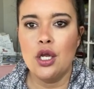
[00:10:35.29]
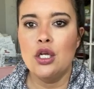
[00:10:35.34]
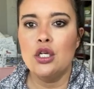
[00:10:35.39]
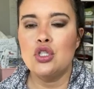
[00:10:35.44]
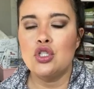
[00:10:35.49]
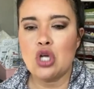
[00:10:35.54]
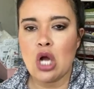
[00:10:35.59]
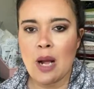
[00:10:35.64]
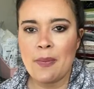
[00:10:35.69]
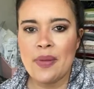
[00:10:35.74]

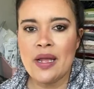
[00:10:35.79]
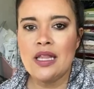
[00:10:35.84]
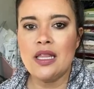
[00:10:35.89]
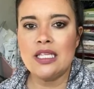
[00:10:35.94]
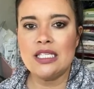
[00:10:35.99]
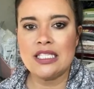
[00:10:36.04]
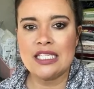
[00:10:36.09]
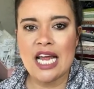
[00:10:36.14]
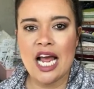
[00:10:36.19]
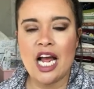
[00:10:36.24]
shopping the
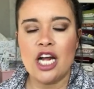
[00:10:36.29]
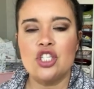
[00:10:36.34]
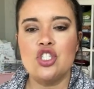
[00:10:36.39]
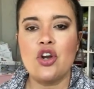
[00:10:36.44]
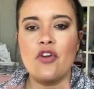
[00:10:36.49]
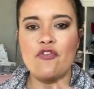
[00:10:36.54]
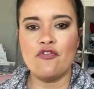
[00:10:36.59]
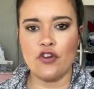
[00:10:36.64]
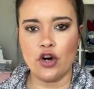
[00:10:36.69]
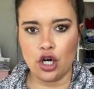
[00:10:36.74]
stash
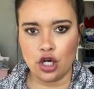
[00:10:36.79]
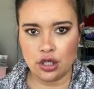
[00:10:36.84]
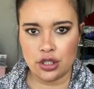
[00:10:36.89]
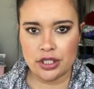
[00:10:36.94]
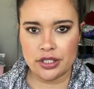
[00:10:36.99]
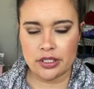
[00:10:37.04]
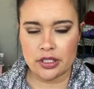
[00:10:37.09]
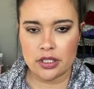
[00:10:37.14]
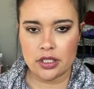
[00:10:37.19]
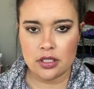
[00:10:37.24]

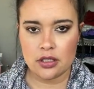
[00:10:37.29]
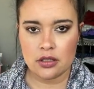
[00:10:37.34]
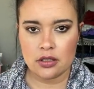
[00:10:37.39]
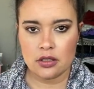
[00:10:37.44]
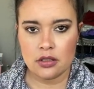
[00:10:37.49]
first.